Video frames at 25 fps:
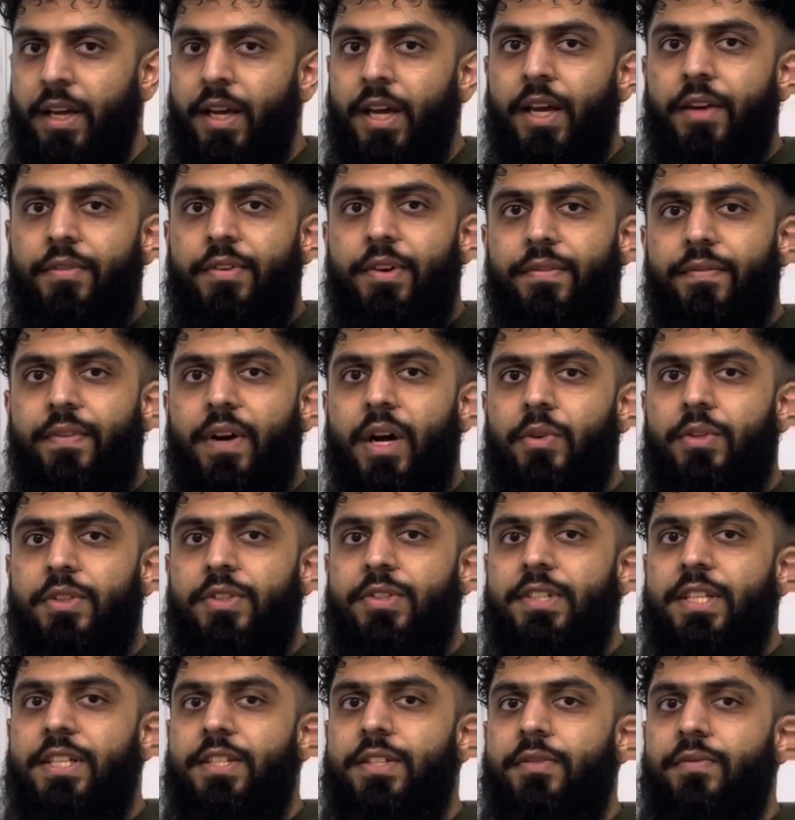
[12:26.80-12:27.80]
If you found this
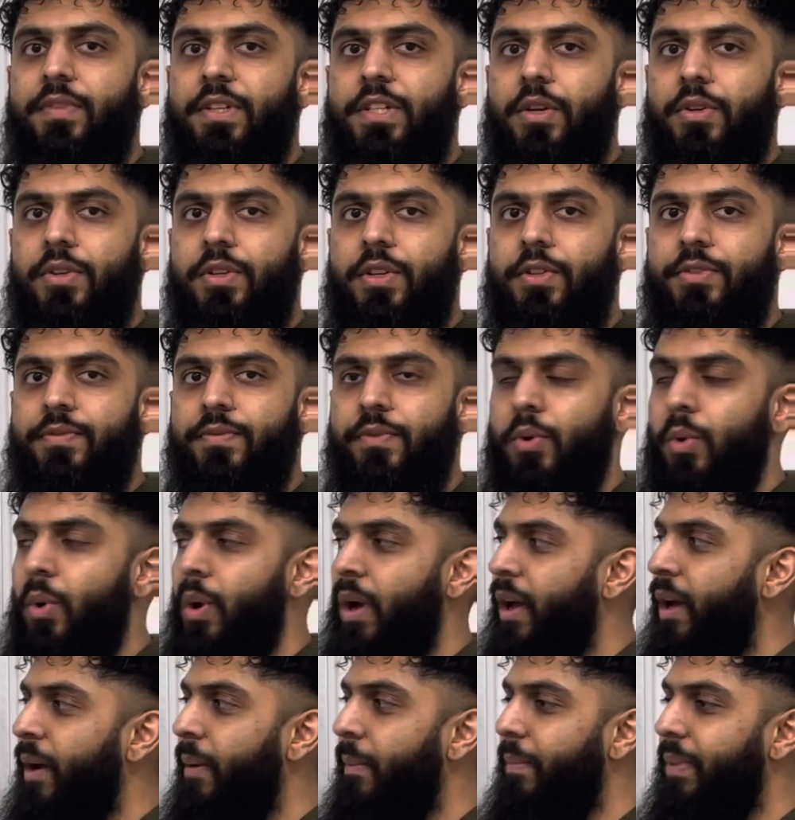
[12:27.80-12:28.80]
teaching video useful,
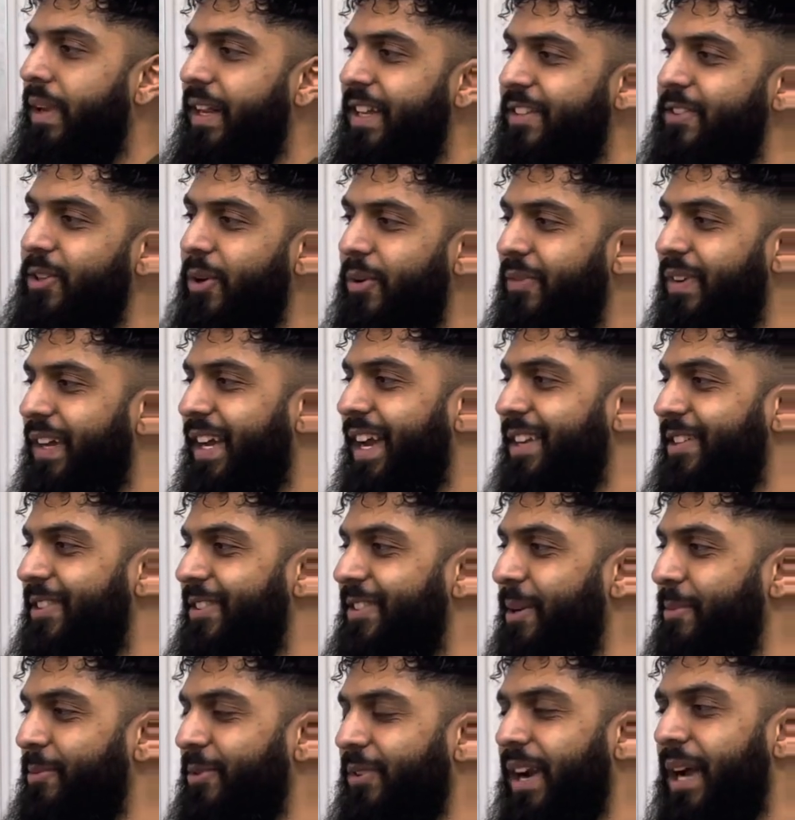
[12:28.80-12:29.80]
please don't forget to
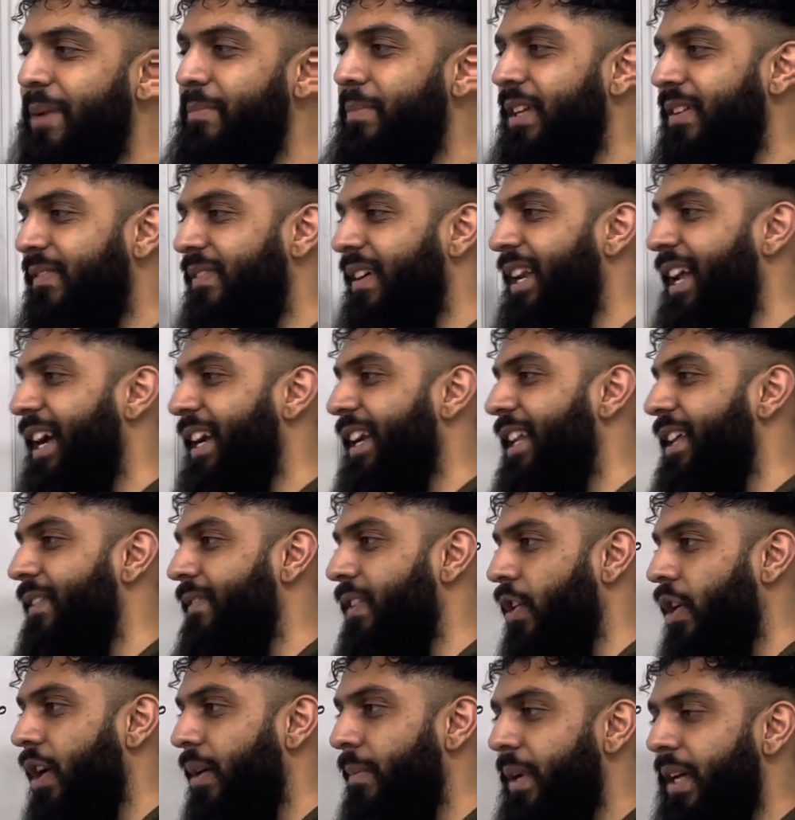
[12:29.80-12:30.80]
subscribe, leave a like, leave a
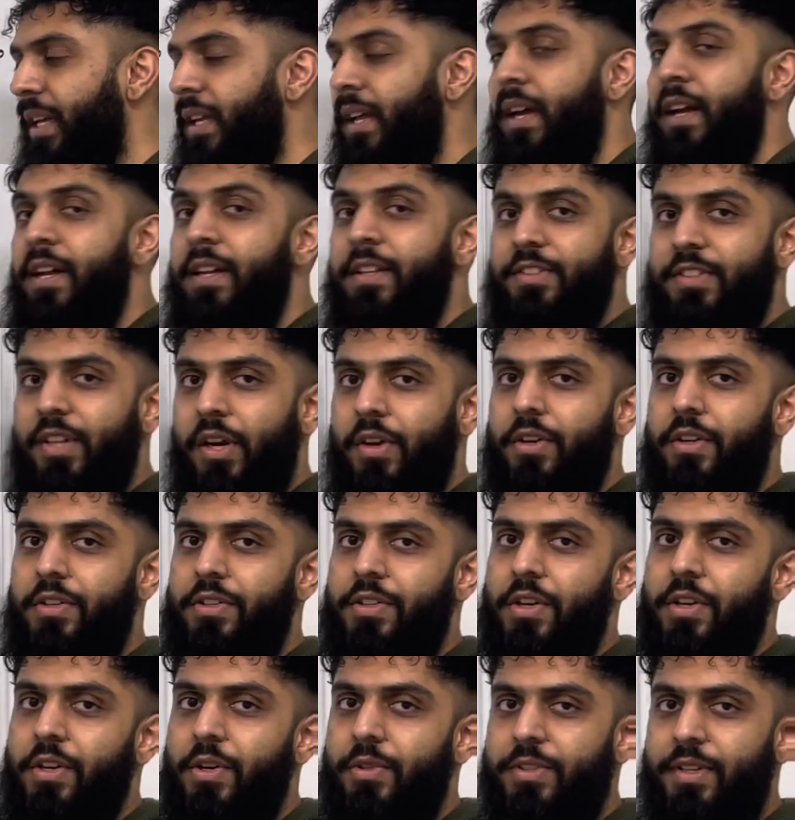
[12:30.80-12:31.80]
comment, turn on your
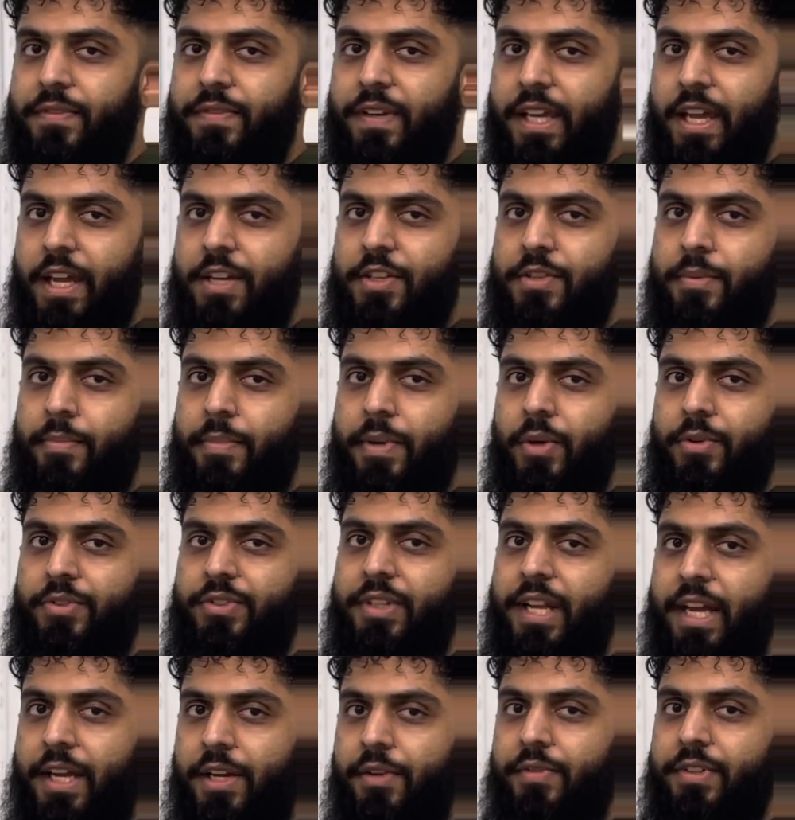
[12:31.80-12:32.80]
notification bell so
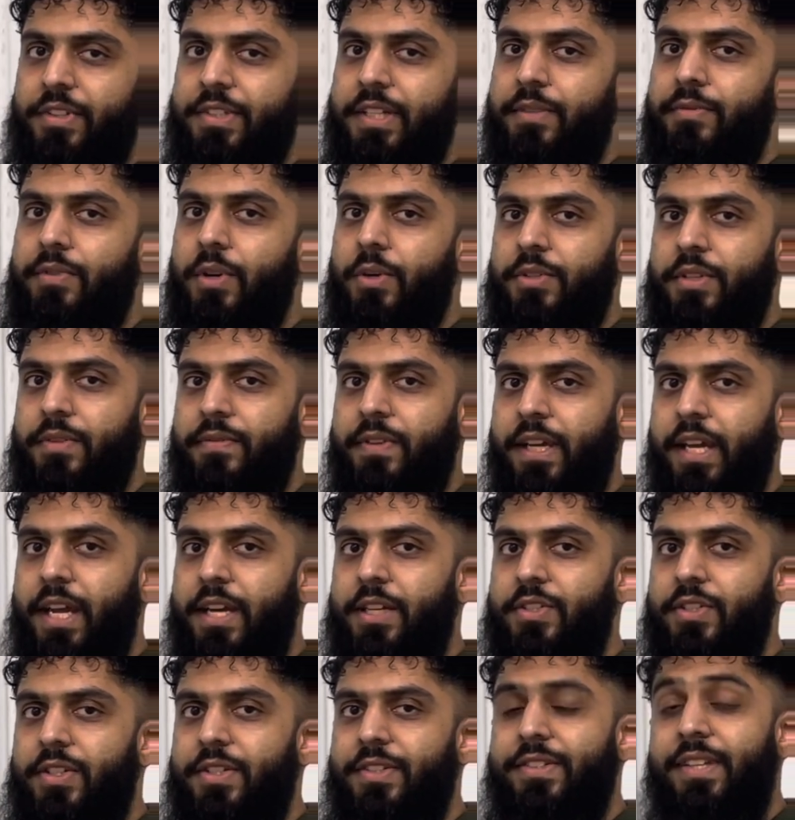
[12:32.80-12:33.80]
that you receive
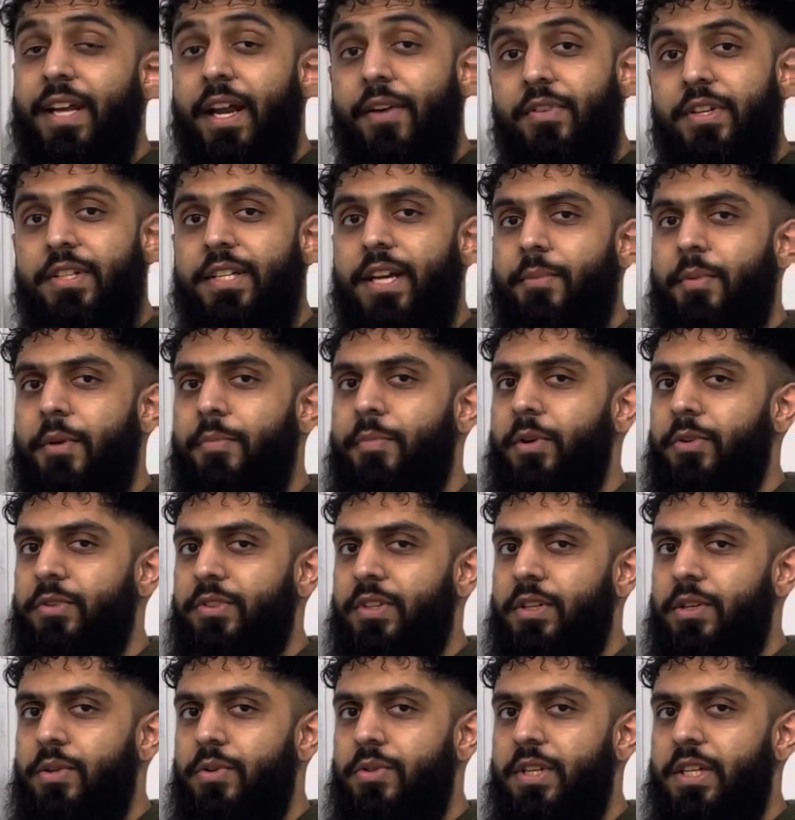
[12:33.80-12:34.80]
notifications every time I post a
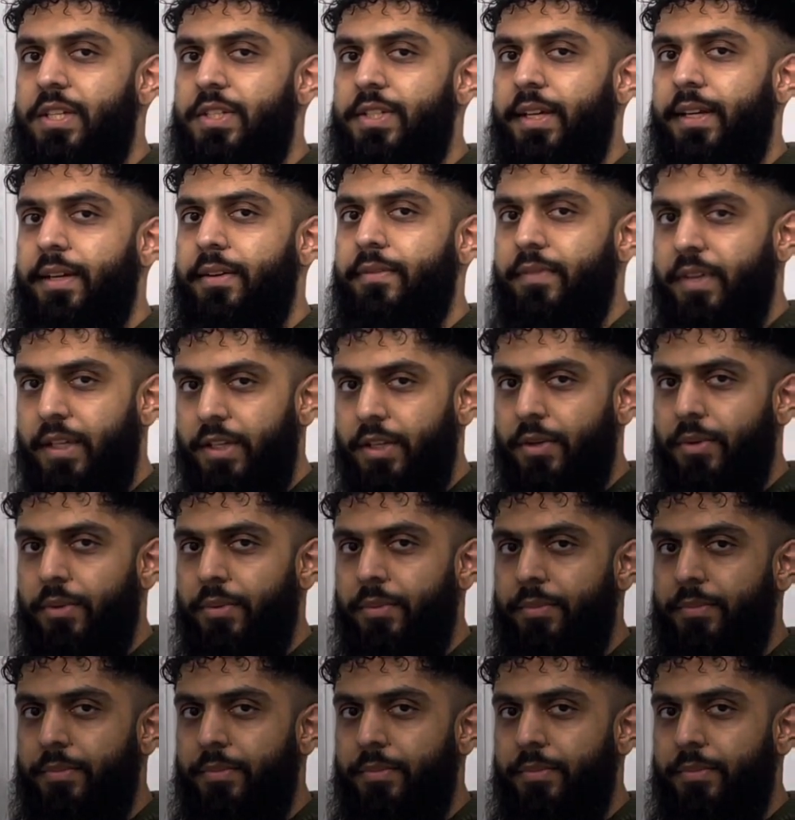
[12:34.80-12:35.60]
new teaching video.